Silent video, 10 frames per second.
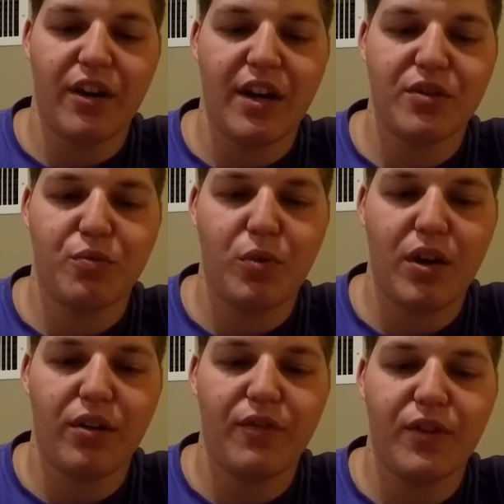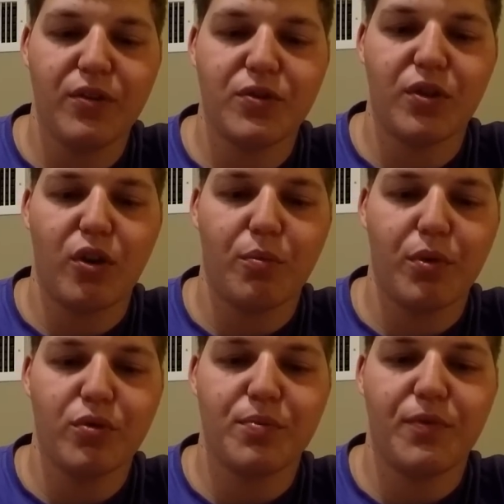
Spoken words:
as well if you used the GoPros